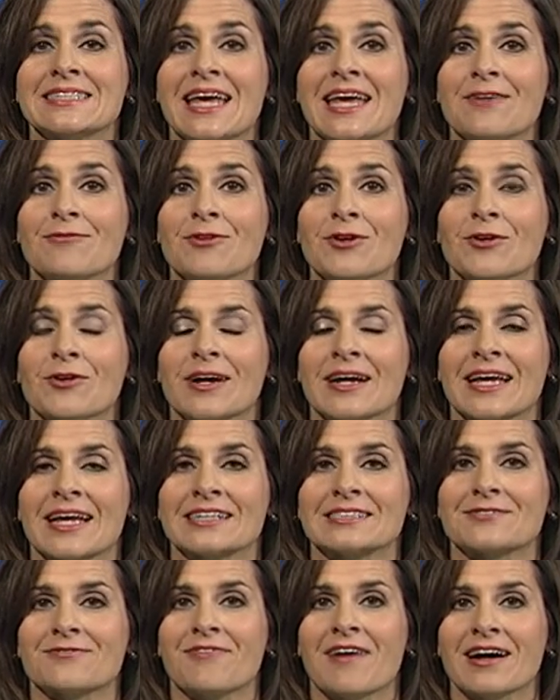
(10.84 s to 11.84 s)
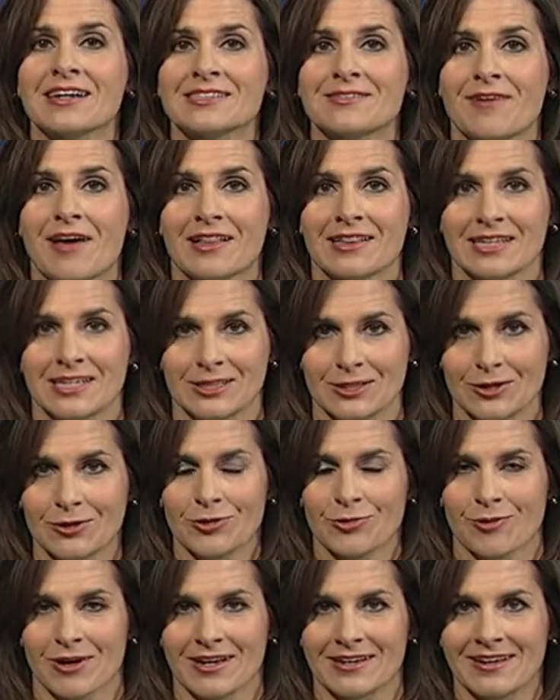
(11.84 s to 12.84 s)
Xavier against Fox Valley
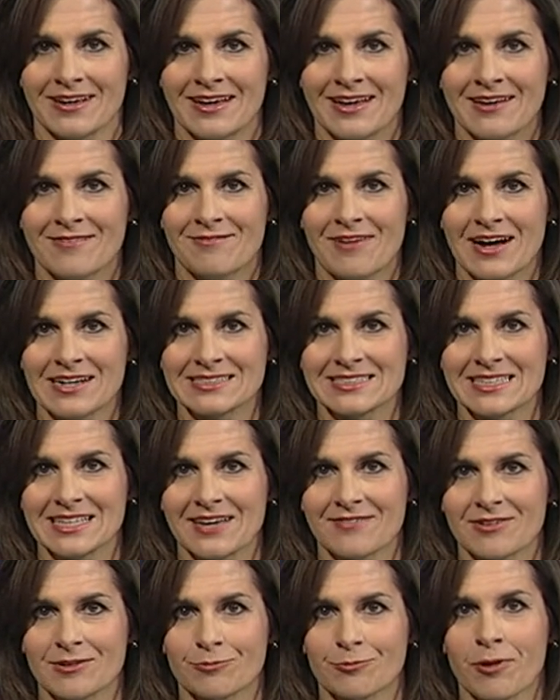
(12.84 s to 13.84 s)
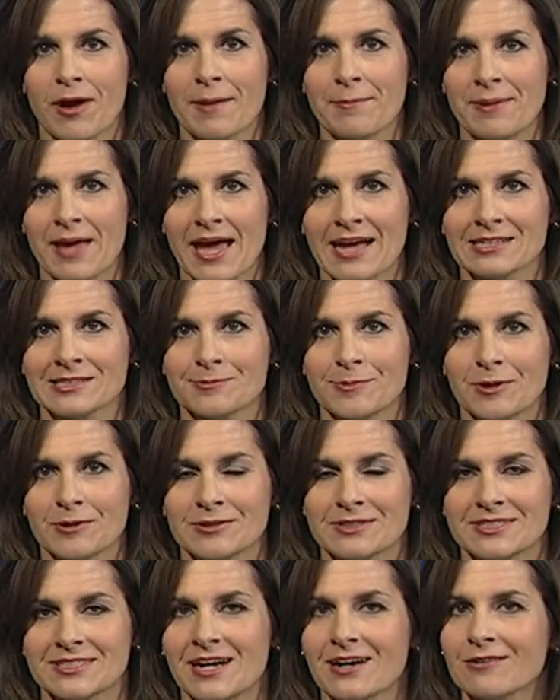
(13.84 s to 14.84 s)
Lutheran. Fox 11 prep
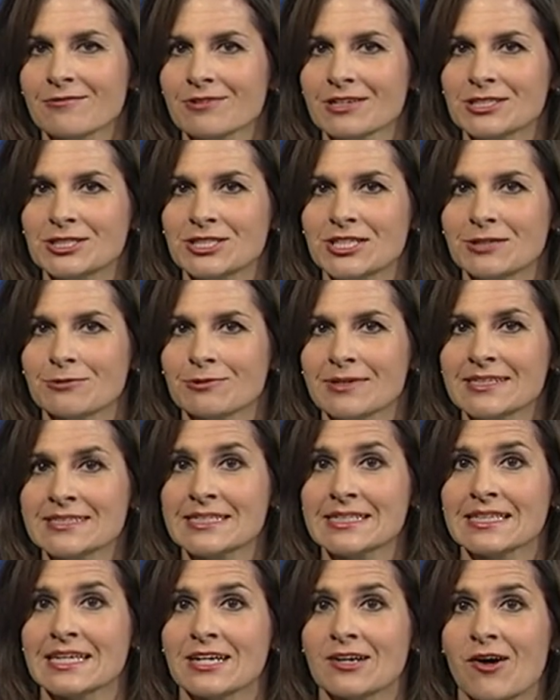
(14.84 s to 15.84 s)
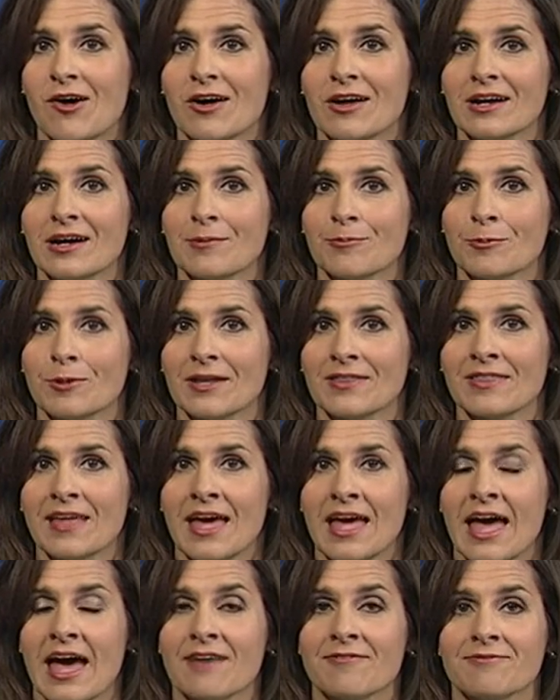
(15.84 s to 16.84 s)
expert Doug Ritchie recently caught up with
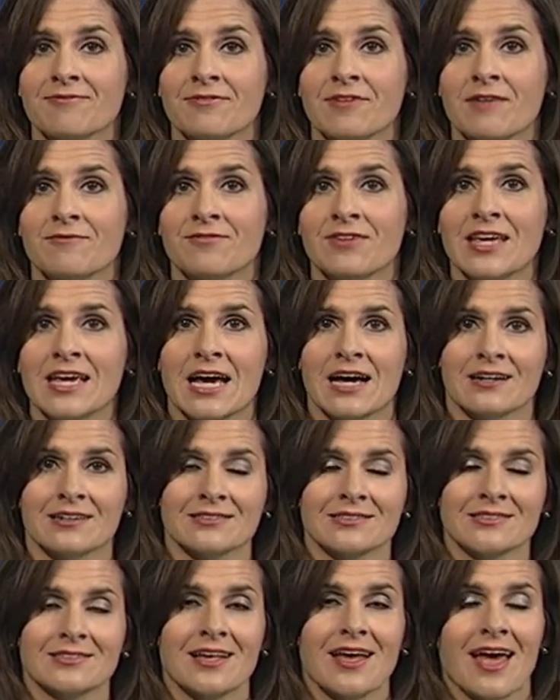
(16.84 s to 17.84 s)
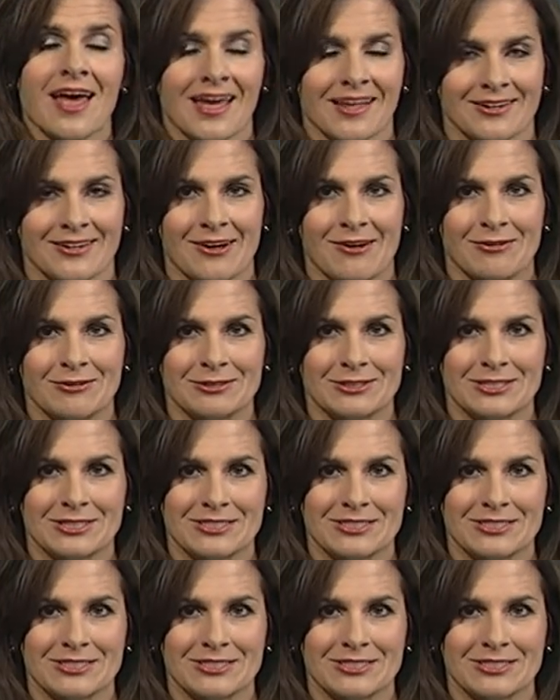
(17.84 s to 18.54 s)
FVL's head coach.